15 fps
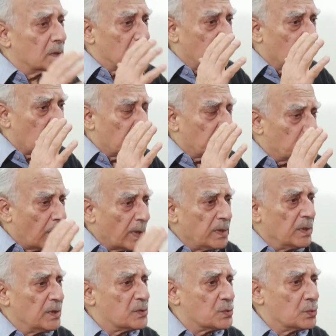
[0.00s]
Take up one
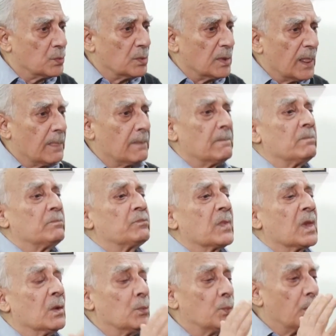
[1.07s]
issue.
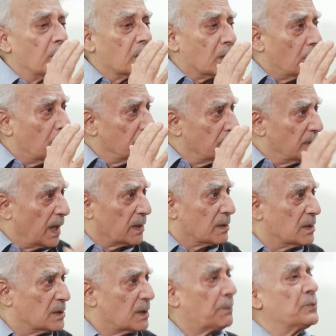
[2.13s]
Work on
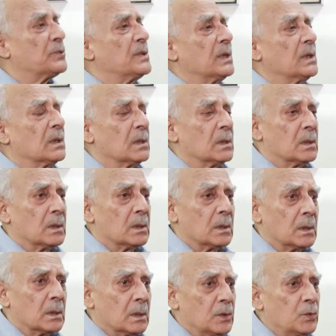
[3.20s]
that. Supposing
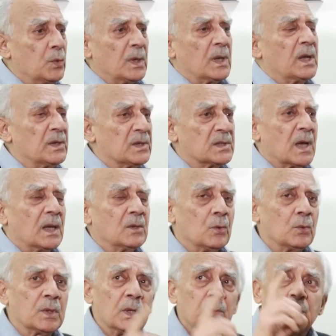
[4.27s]
you and I decide,
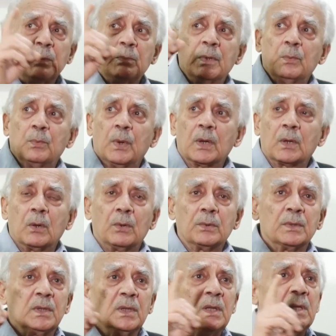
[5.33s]
okay, we will work
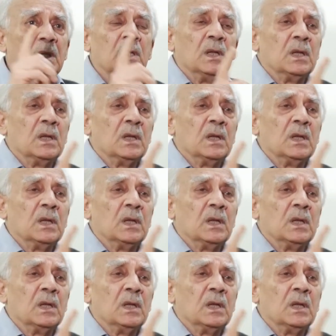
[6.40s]
on the